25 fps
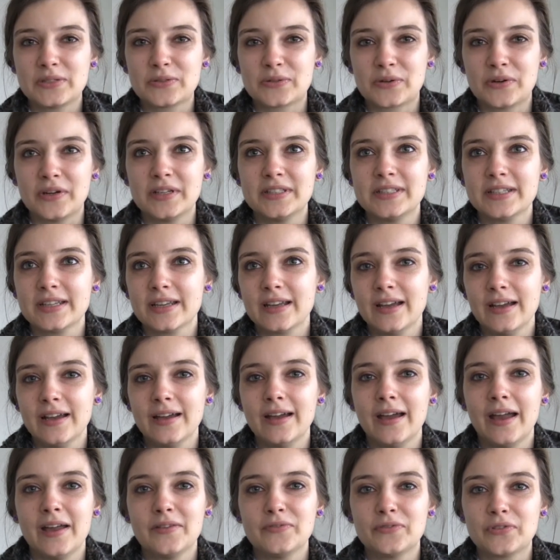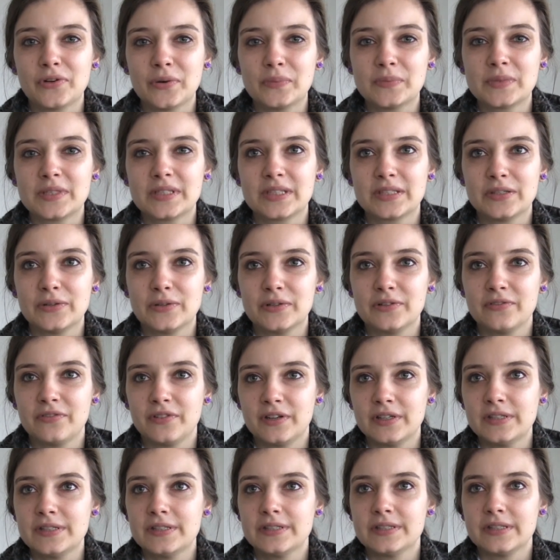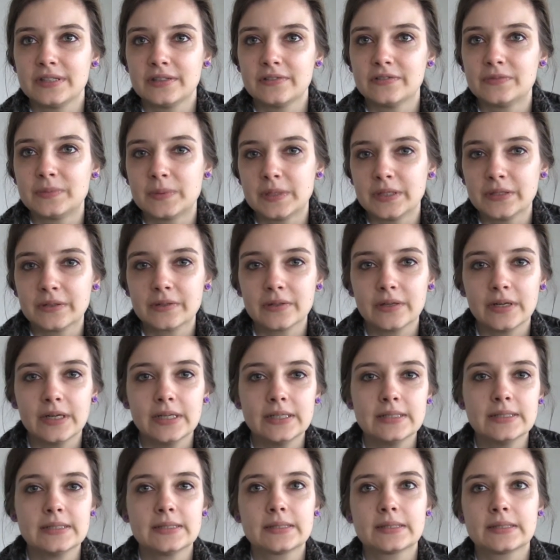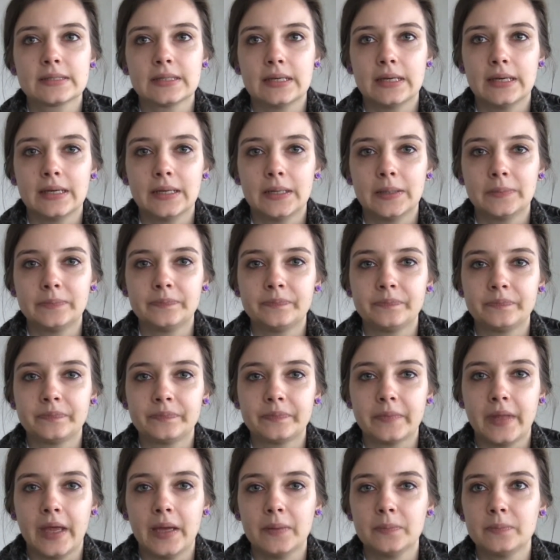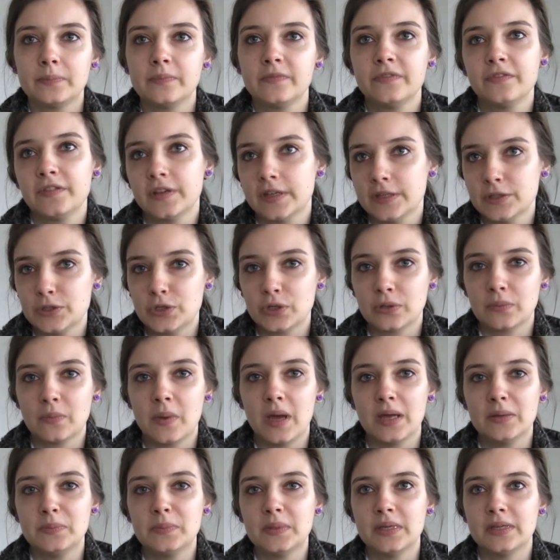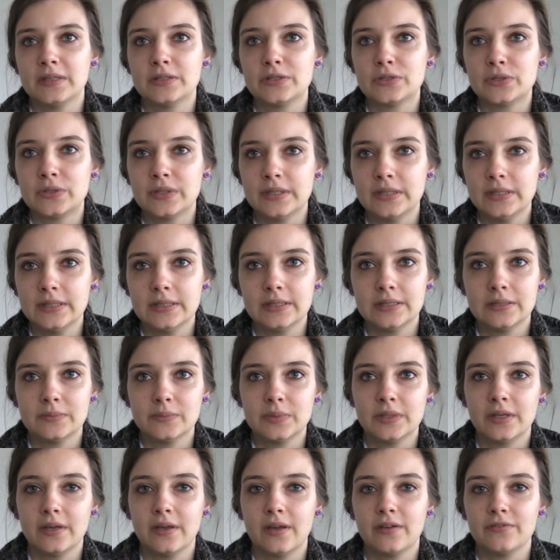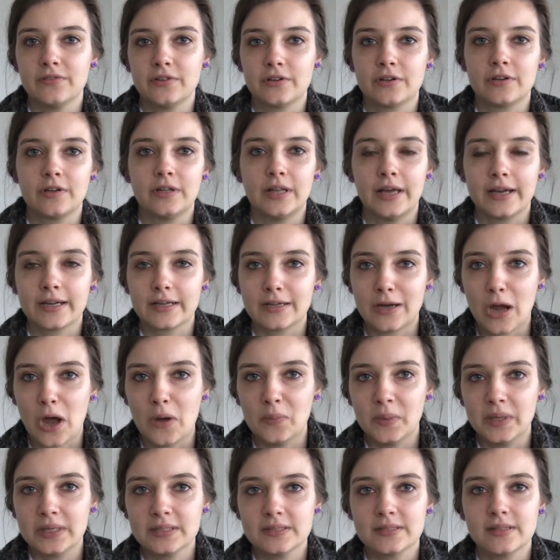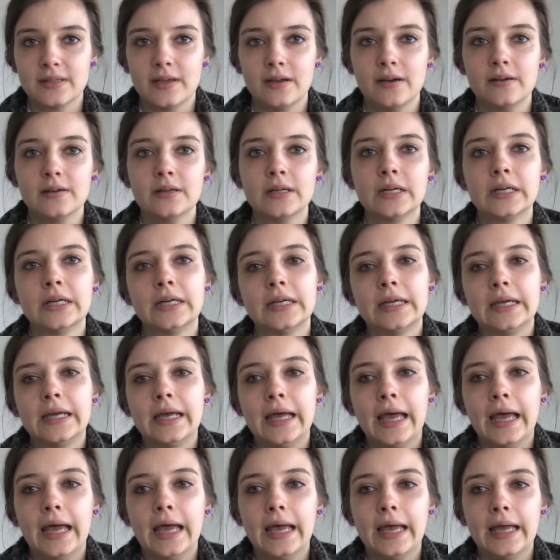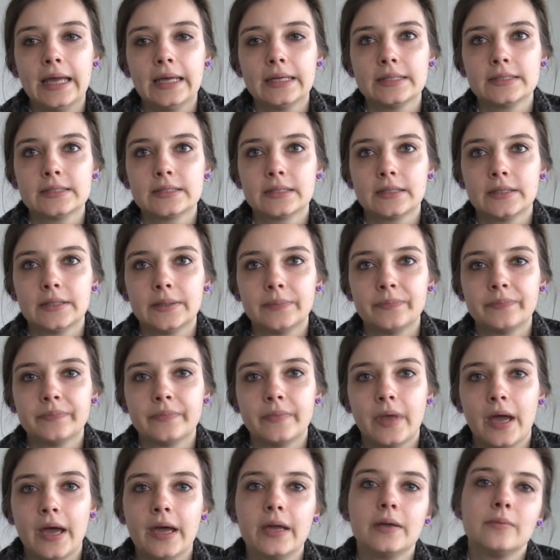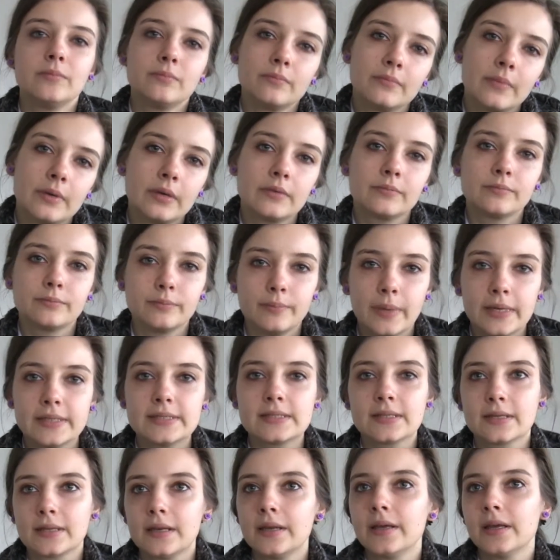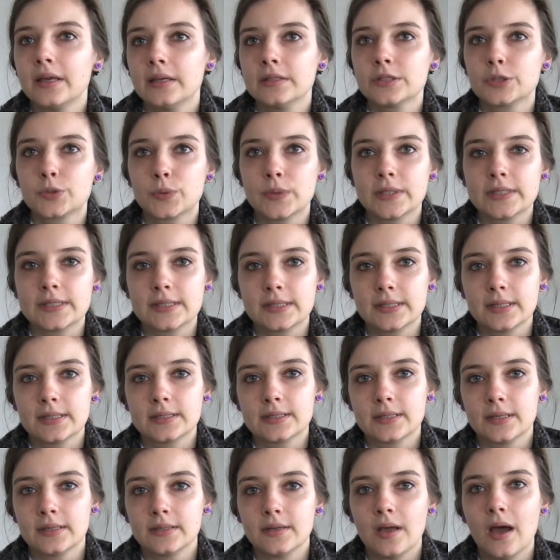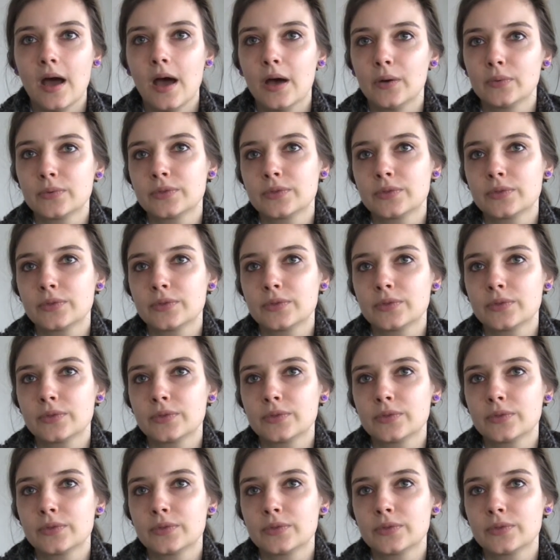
is Herdecke. I'm from the University of Bucharest. I'm finishing my PhD in behavioral economics there, and I'm basically interested in how